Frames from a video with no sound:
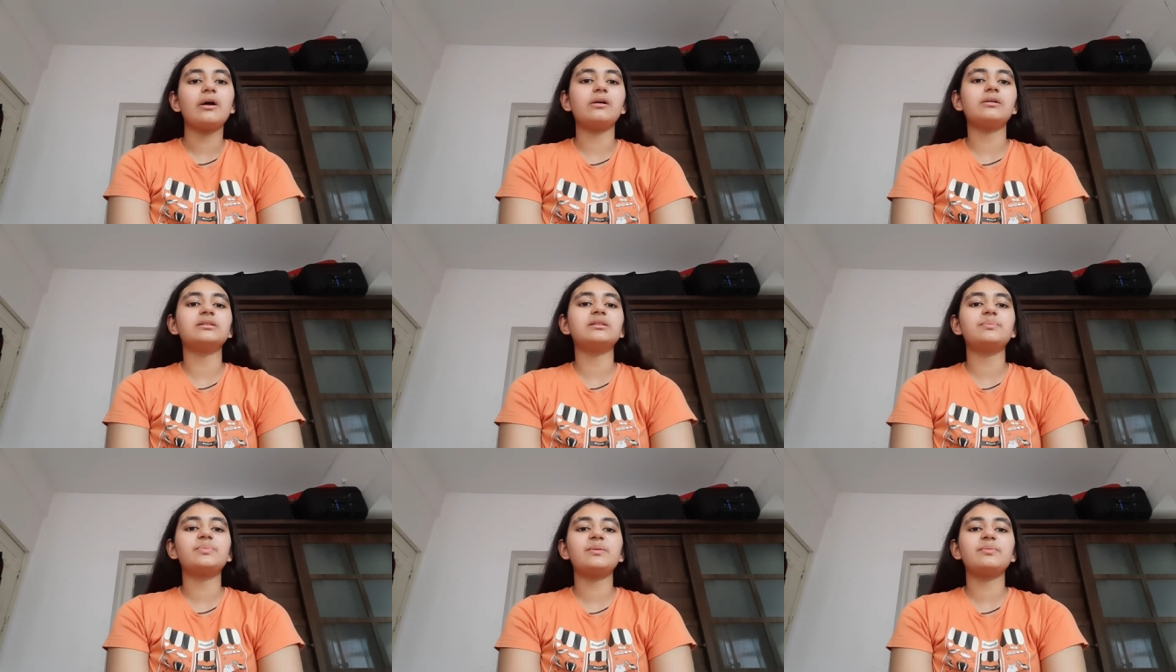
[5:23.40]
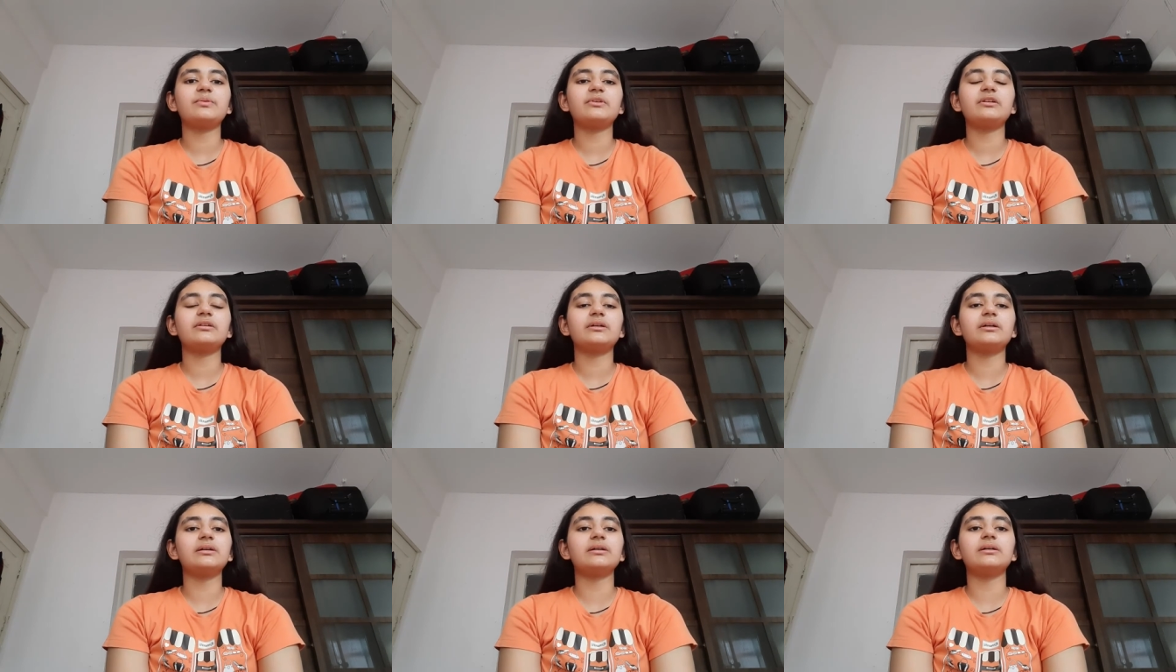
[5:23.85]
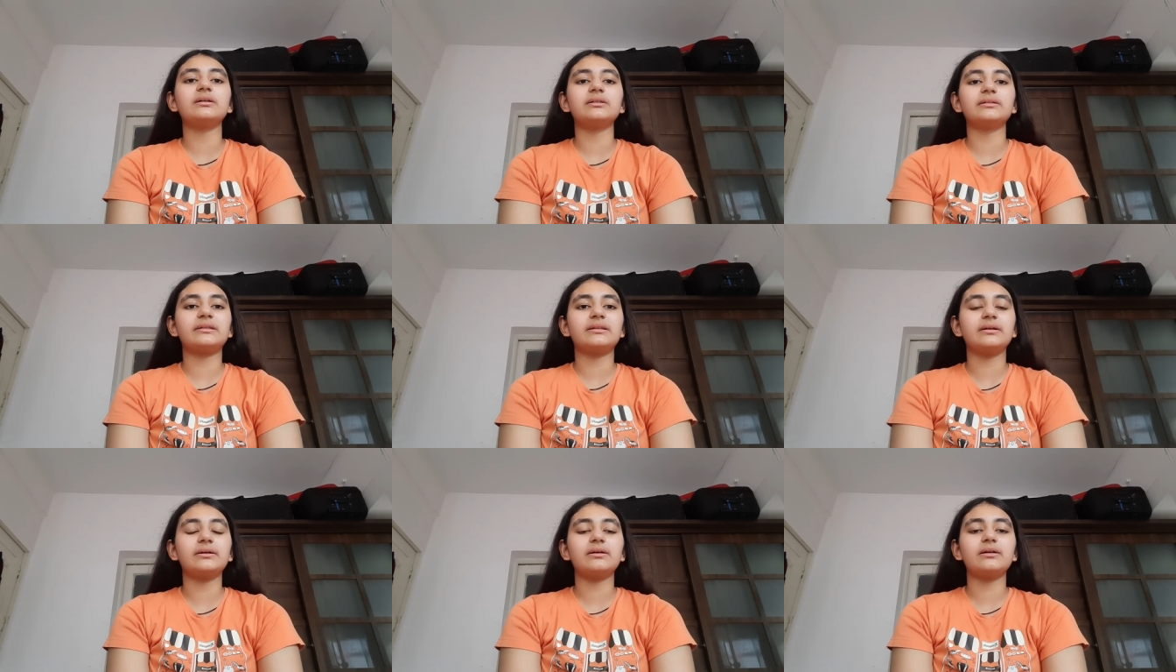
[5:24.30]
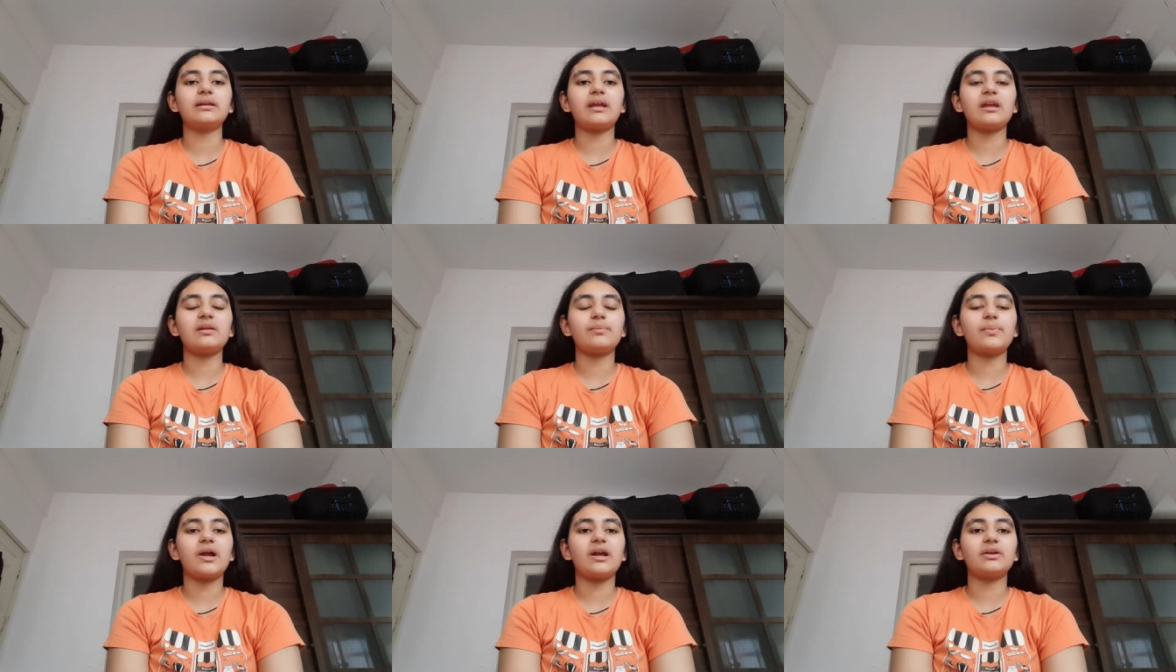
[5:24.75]
uh, the people uh, here
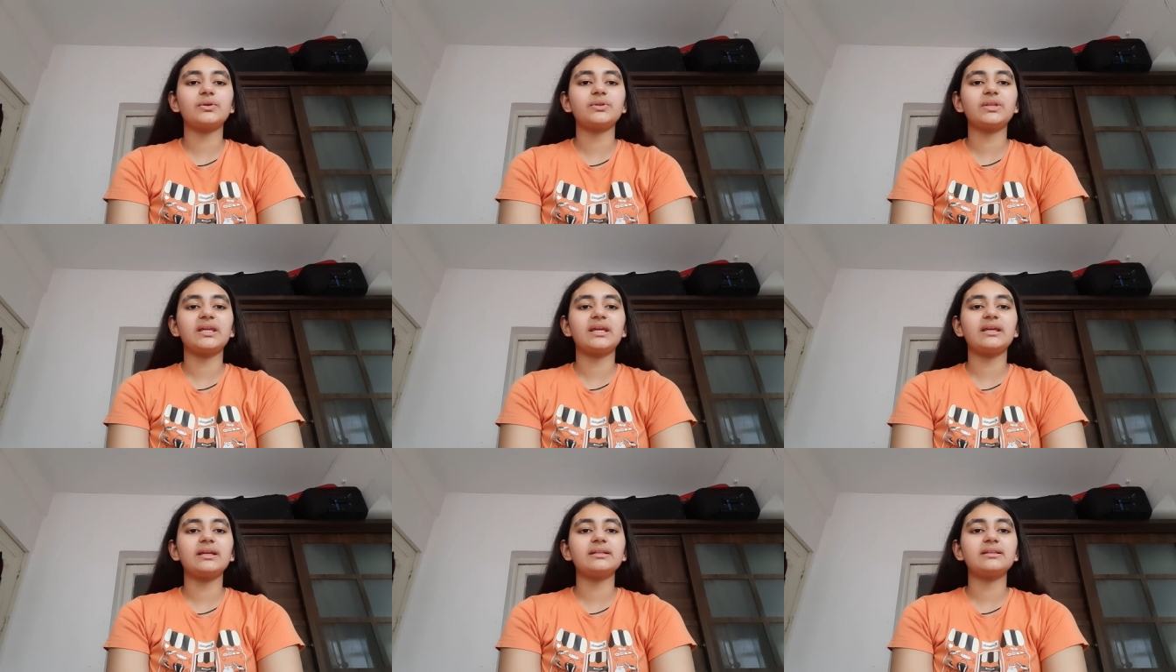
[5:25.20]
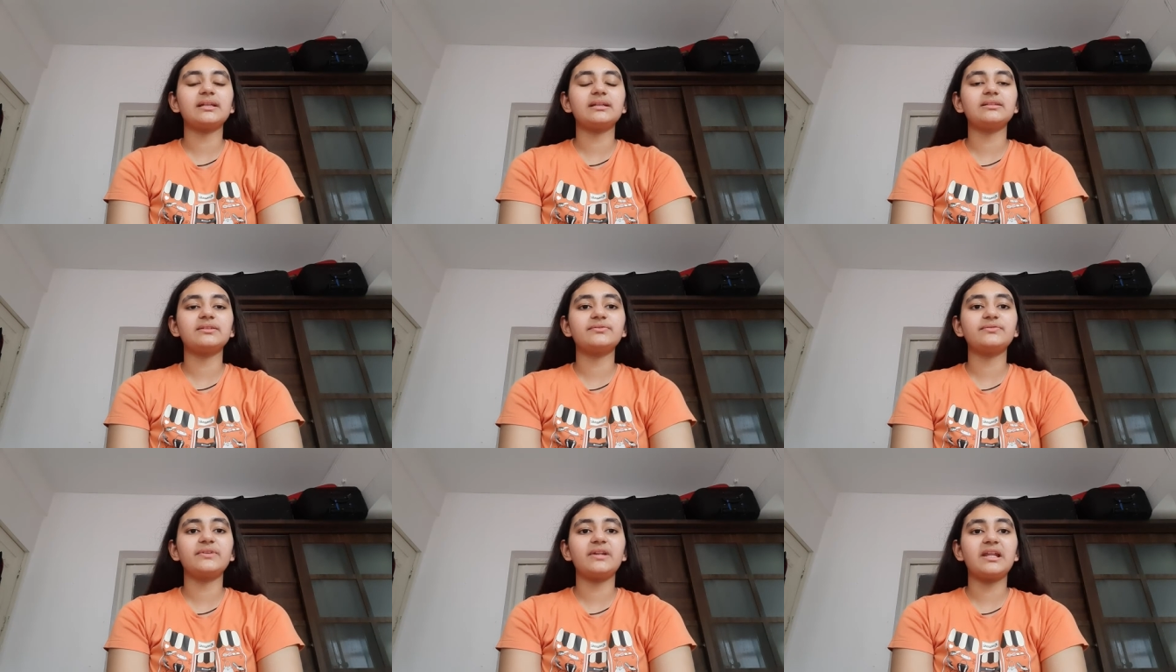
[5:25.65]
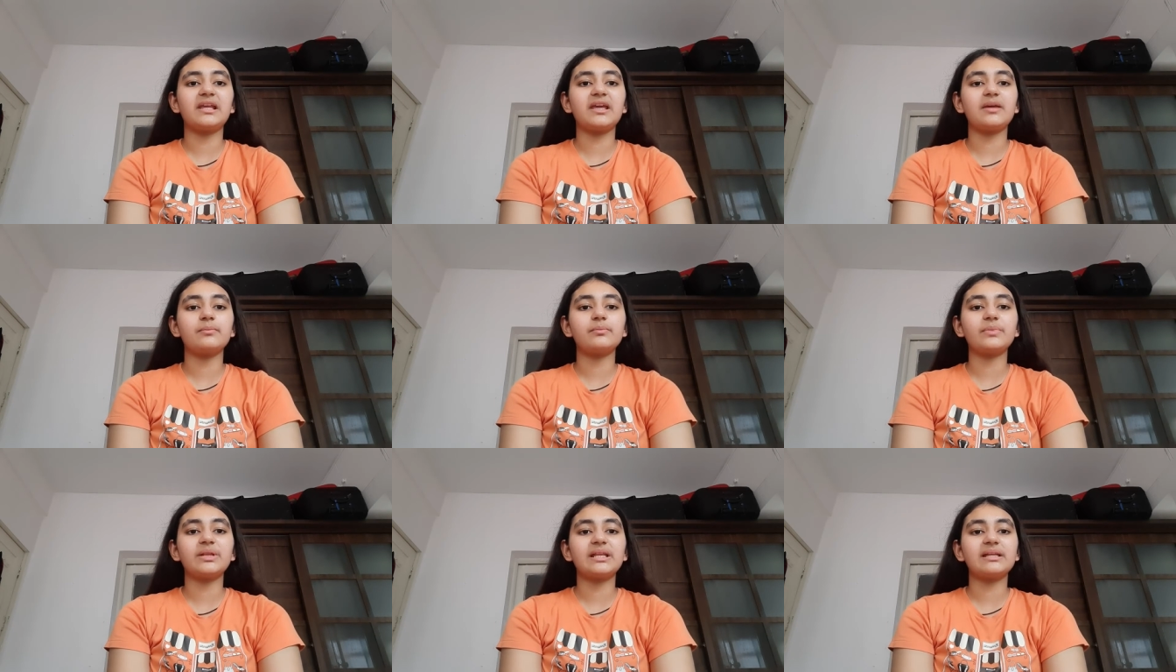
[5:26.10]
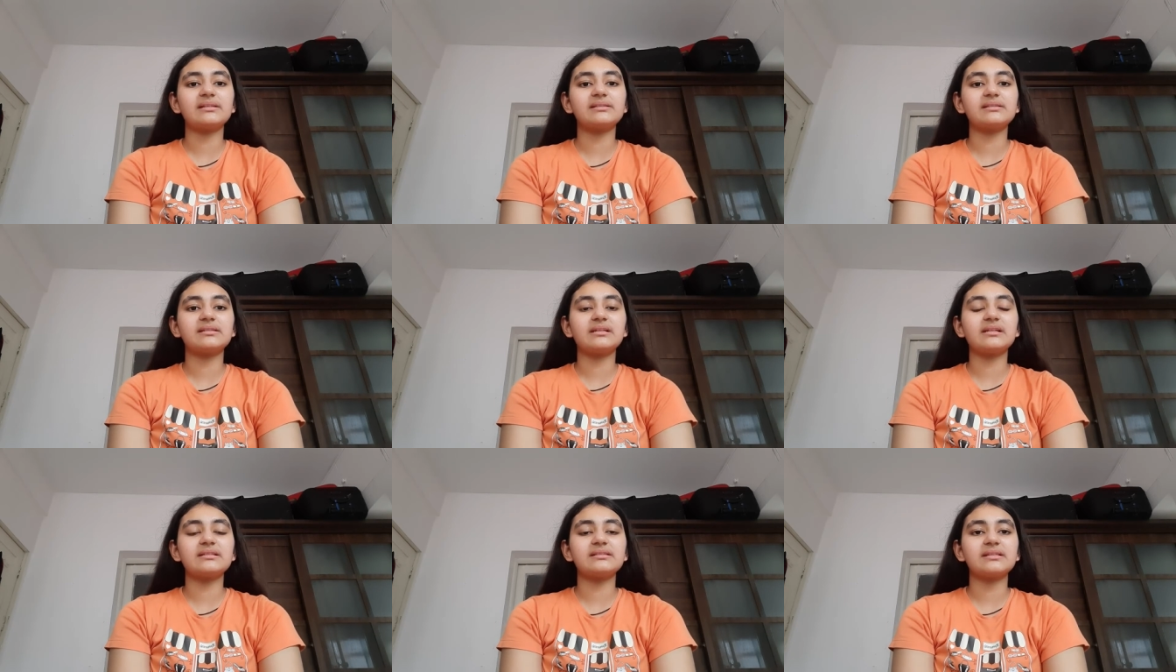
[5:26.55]
at Bardo think that the flame
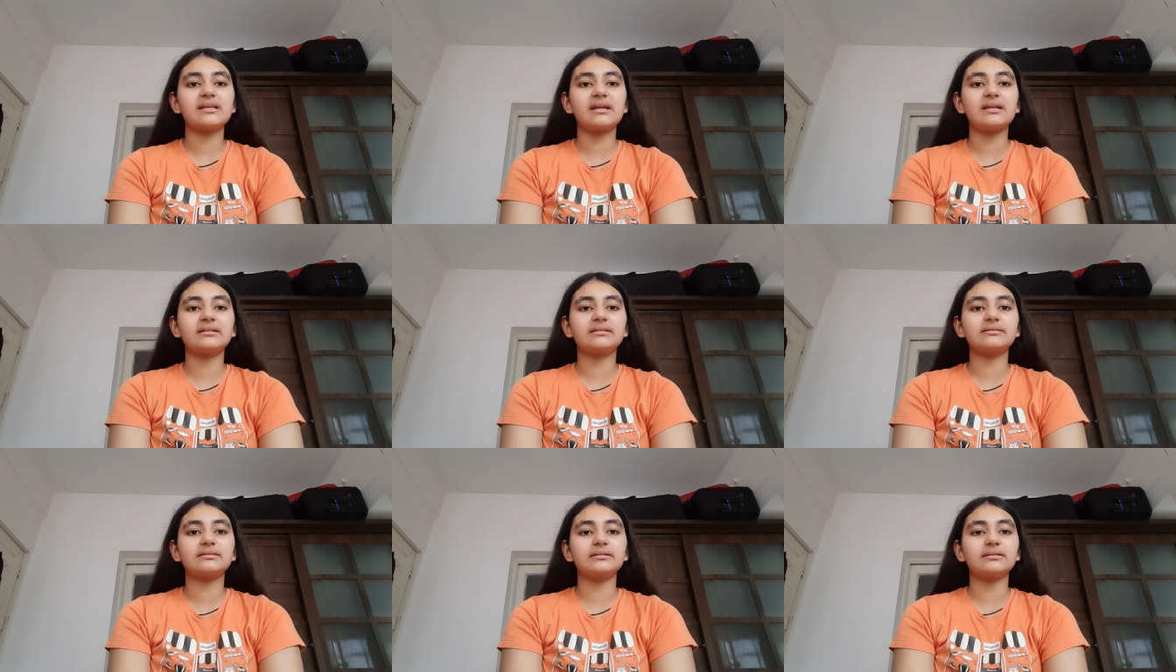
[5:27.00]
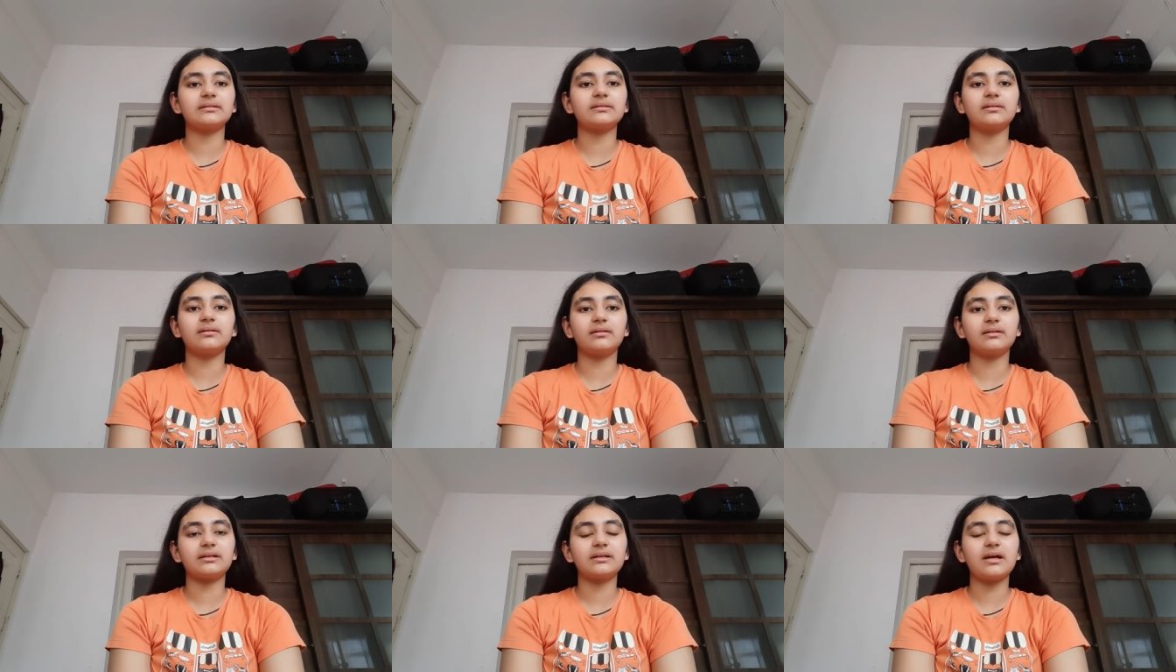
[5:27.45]
is still inside uh,